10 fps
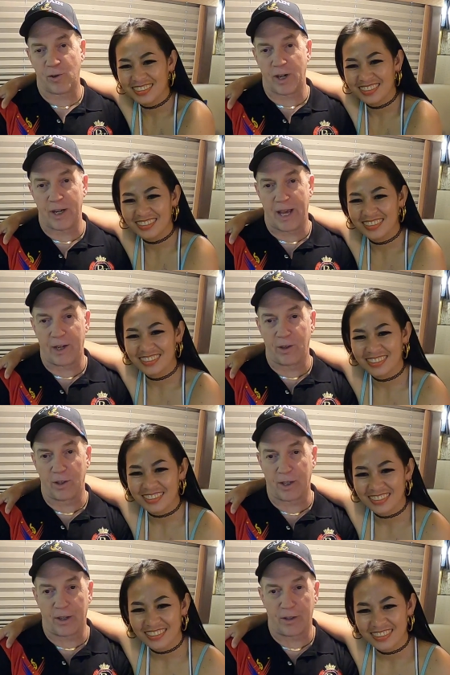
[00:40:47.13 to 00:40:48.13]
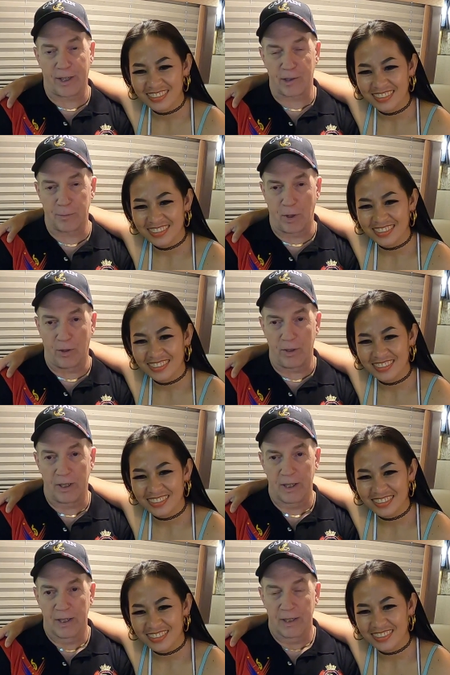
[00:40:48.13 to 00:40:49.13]
Speaker 1: to Trinidad to look at our next boat,
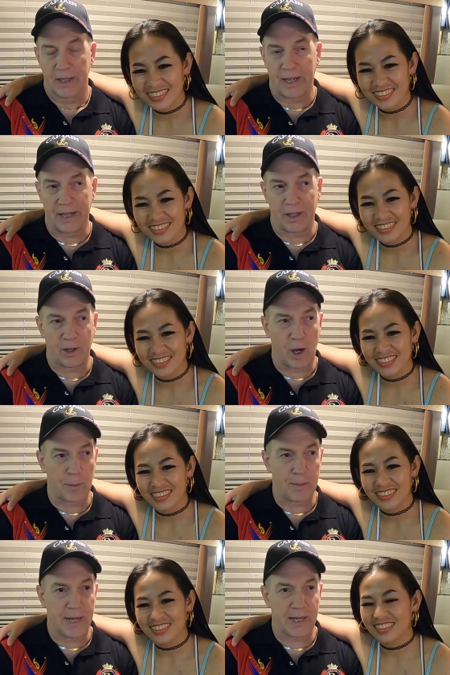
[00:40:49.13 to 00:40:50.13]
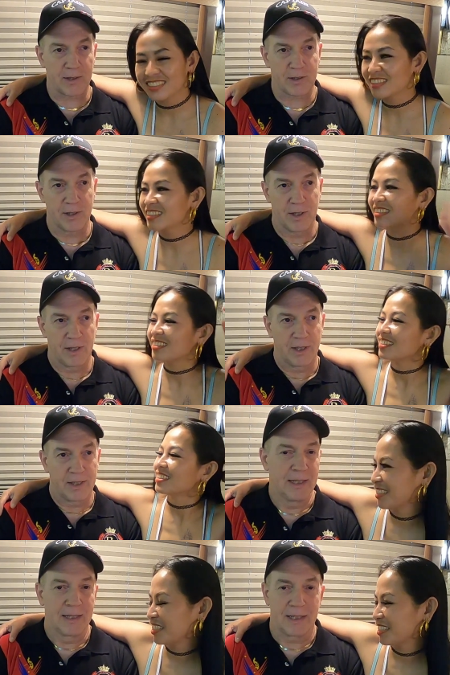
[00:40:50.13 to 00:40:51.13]
and up next,
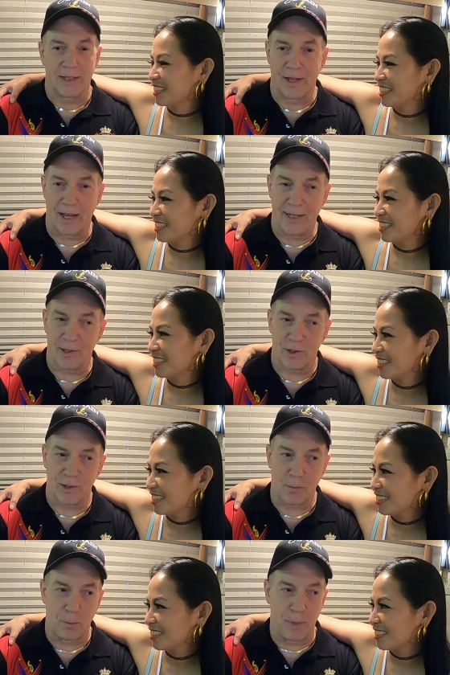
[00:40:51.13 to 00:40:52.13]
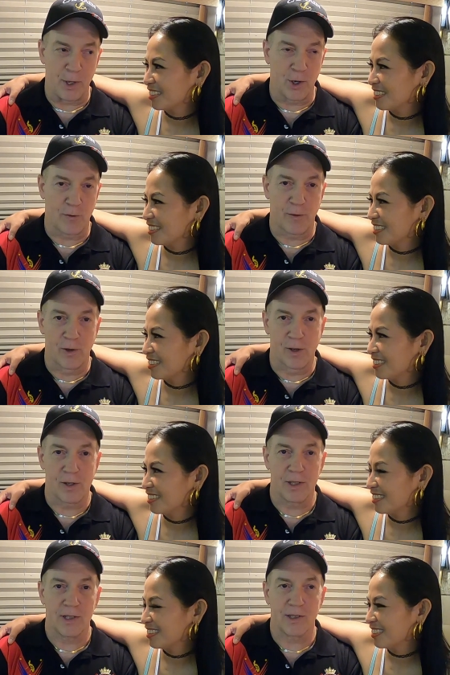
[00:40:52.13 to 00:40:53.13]
nice,
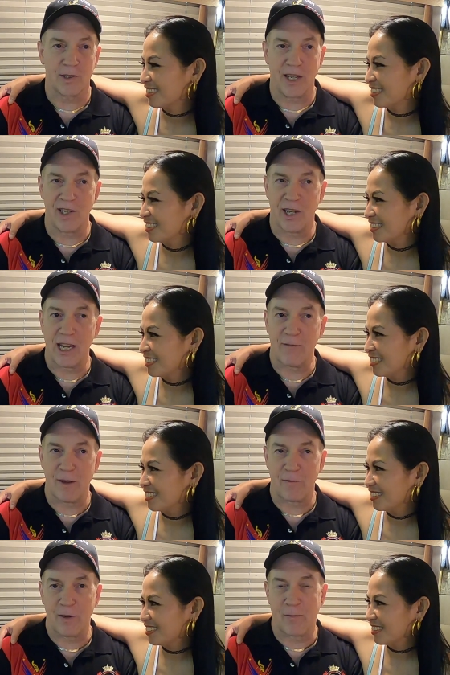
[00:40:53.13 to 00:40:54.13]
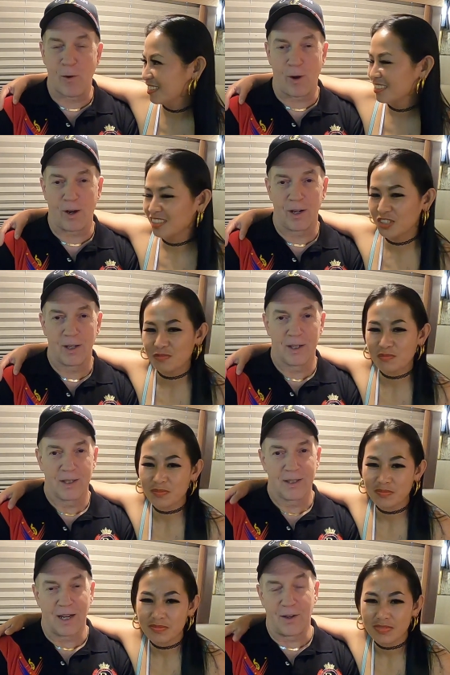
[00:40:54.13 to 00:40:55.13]
beautiful CT54.
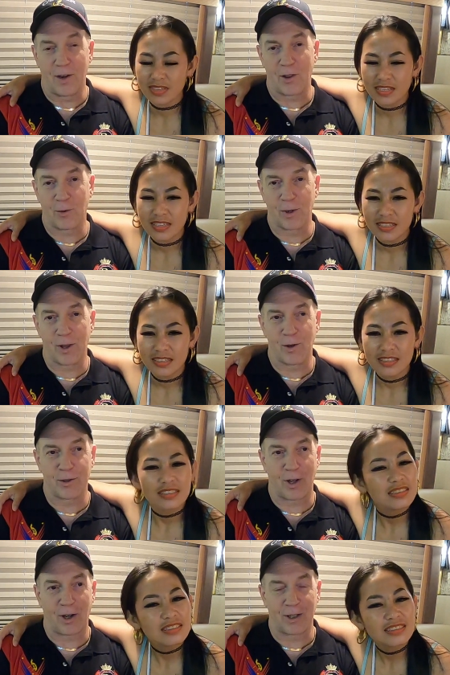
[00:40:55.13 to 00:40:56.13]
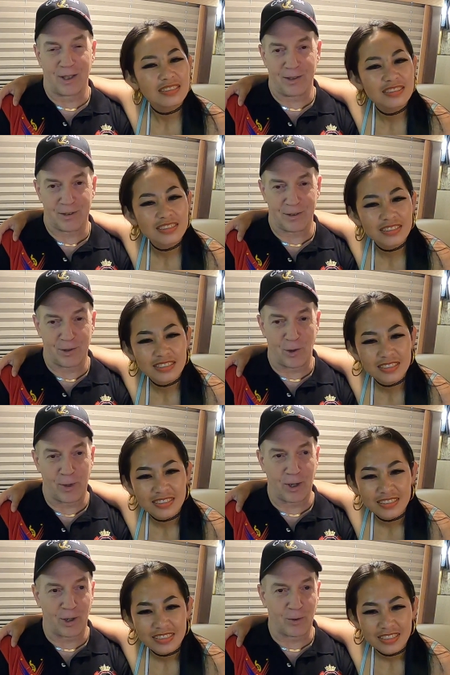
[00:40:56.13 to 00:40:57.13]
Another one of those on our list. So
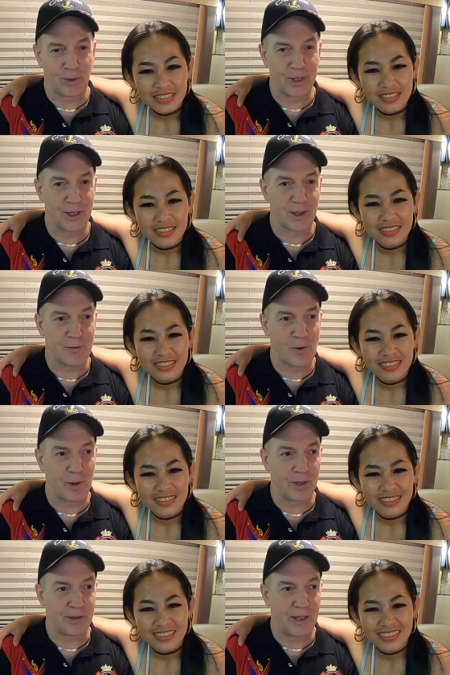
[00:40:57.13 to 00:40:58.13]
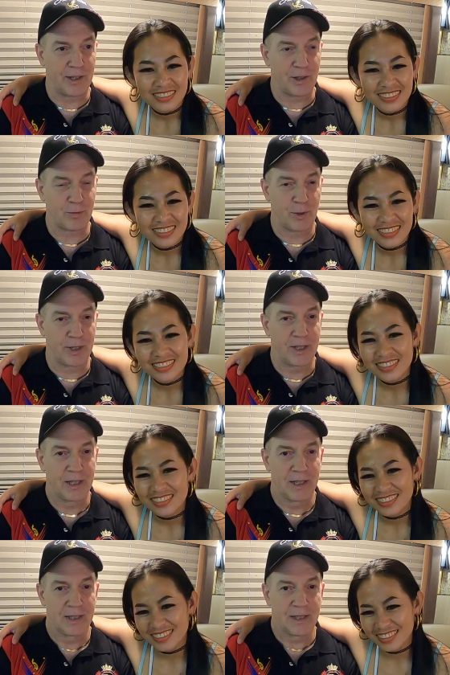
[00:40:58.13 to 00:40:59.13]
we are really looking forward to seeing this one
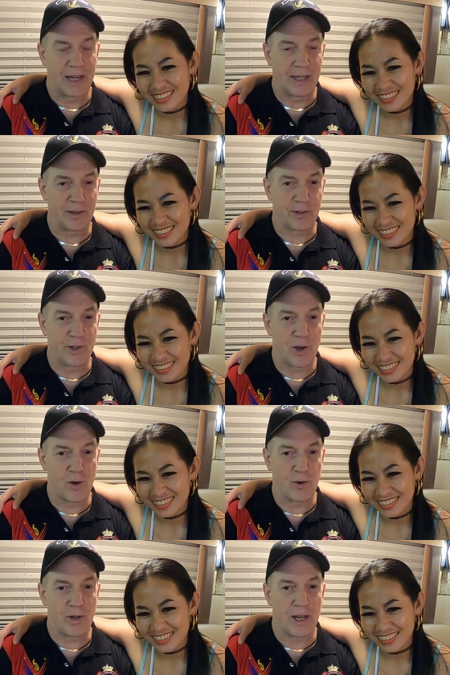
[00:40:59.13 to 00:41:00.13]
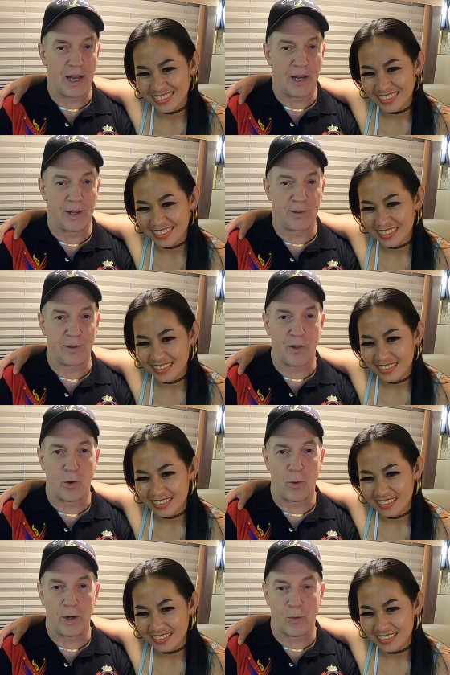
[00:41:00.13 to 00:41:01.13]
and it's known as
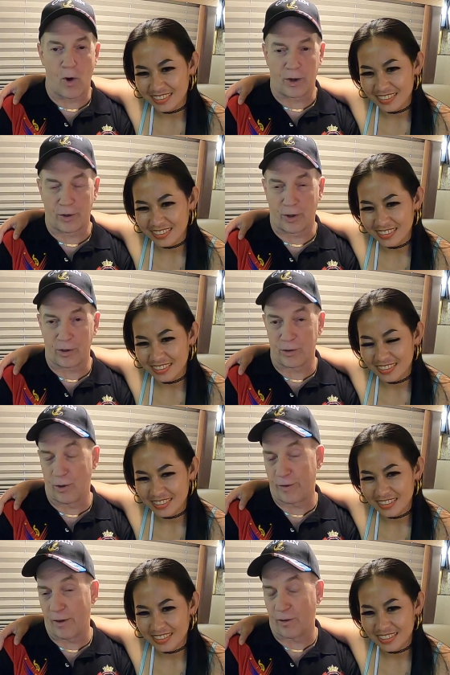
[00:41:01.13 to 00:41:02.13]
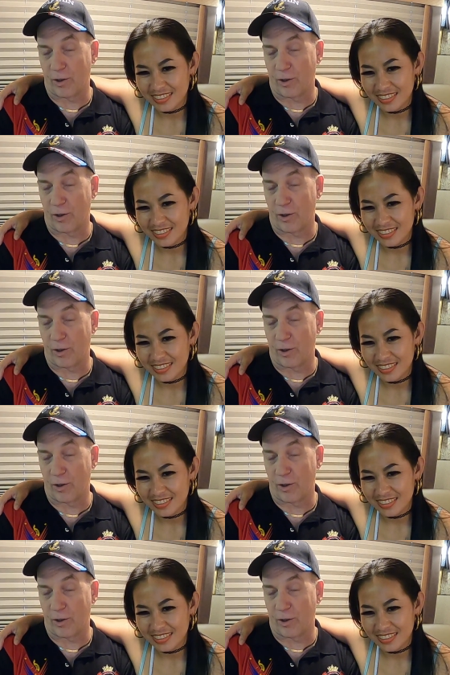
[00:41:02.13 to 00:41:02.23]
the Wind Wanderer. So if you